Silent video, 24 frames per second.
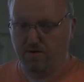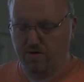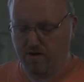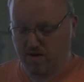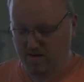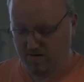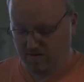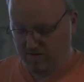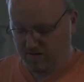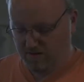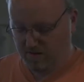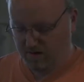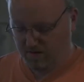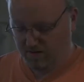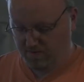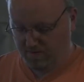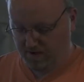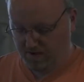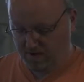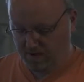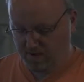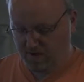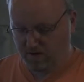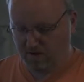That'll
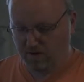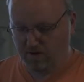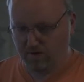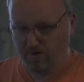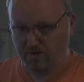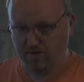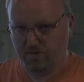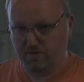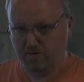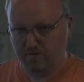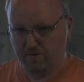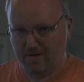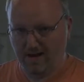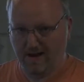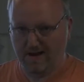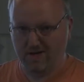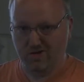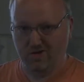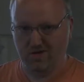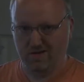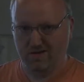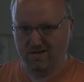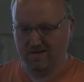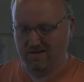make the glue
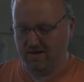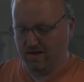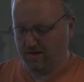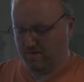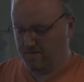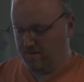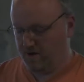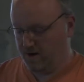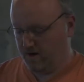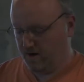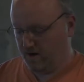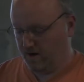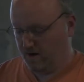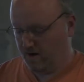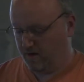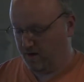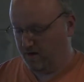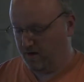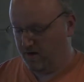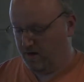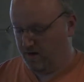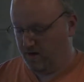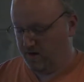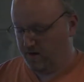actually stick better
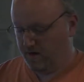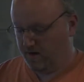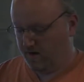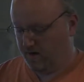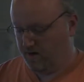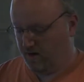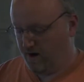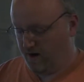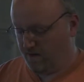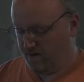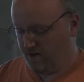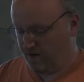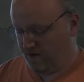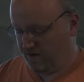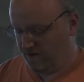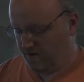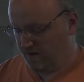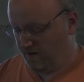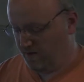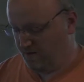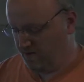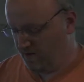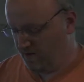and grab onto it